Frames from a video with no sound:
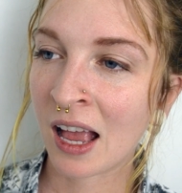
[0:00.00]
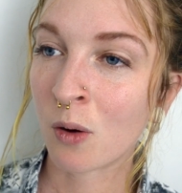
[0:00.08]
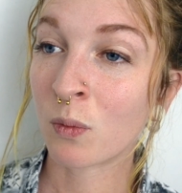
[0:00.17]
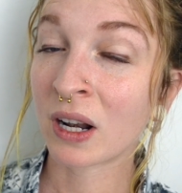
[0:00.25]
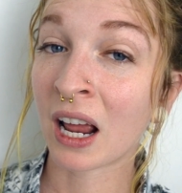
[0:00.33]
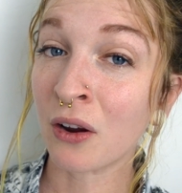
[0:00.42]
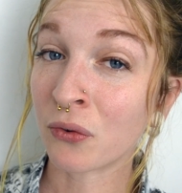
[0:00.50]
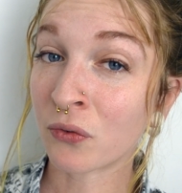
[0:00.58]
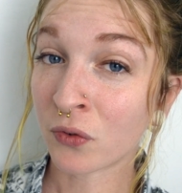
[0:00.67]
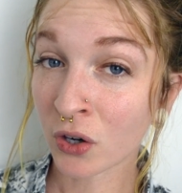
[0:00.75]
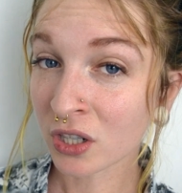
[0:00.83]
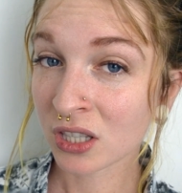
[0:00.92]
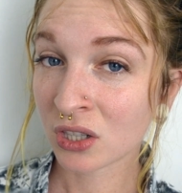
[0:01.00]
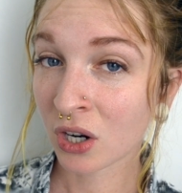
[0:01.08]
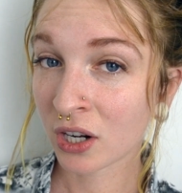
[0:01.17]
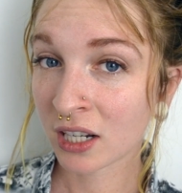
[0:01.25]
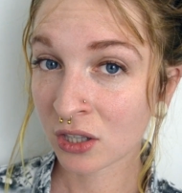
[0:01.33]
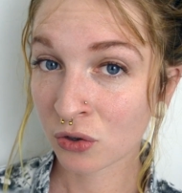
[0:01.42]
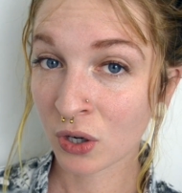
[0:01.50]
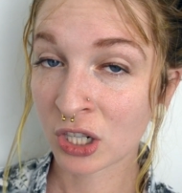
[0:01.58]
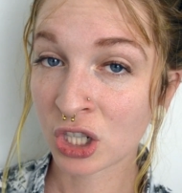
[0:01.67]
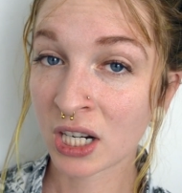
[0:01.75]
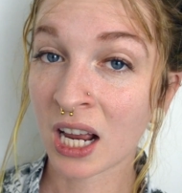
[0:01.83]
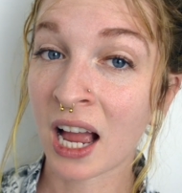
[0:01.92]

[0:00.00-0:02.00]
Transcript: When I first started stretching,